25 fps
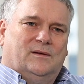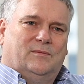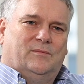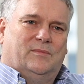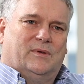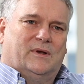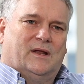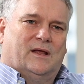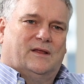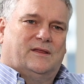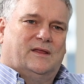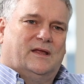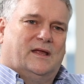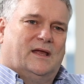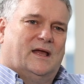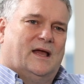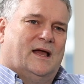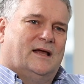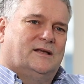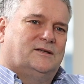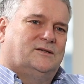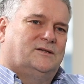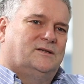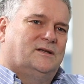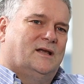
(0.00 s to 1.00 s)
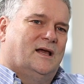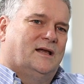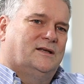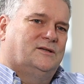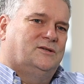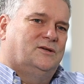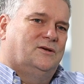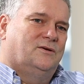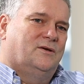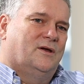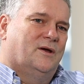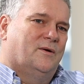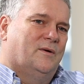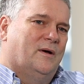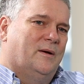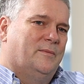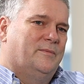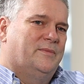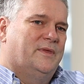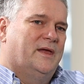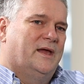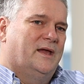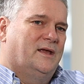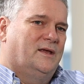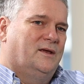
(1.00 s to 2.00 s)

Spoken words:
But I think as you go up there,